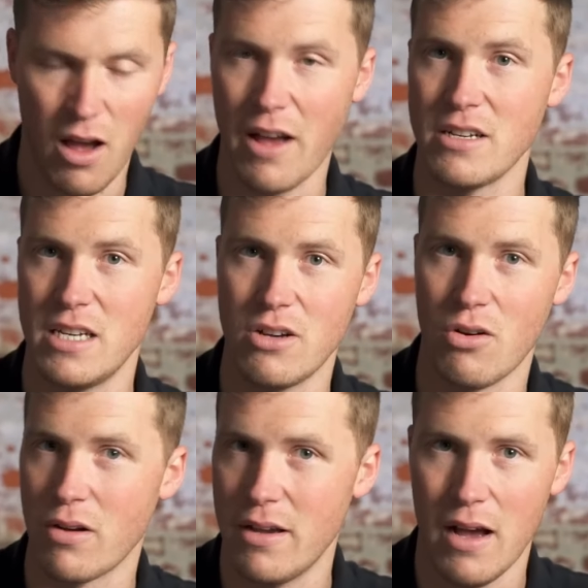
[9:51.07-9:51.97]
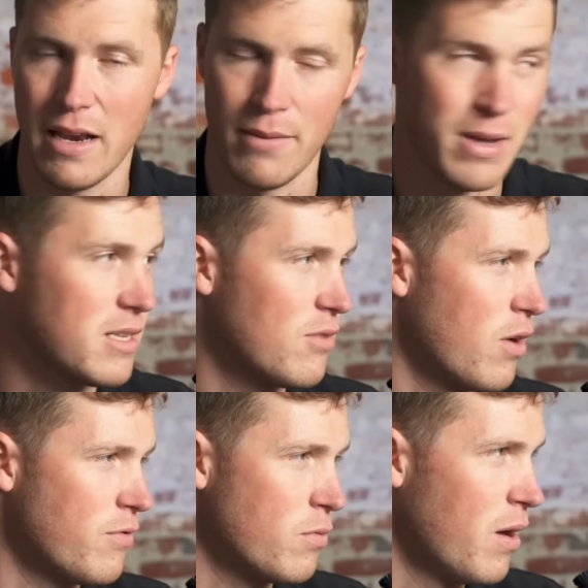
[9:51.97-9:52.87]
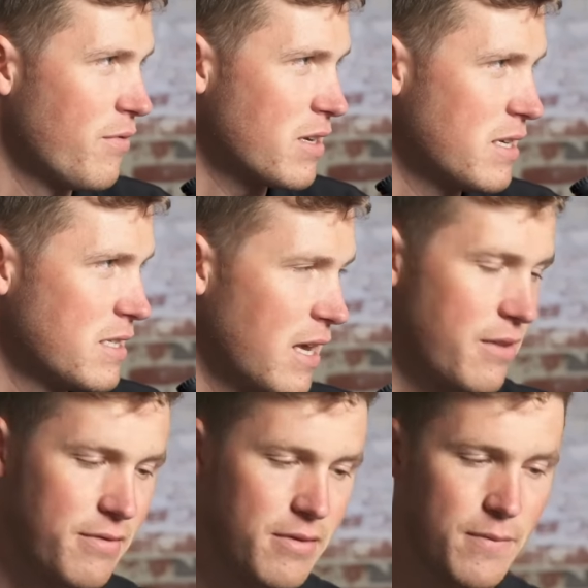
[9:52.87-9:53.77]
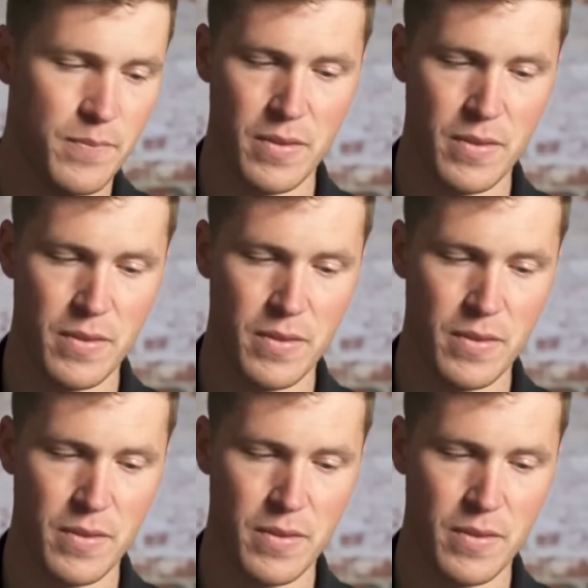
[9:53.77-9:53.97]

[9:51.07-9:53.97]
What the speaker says: I can decock it, and it makes their rifle perfectly safe.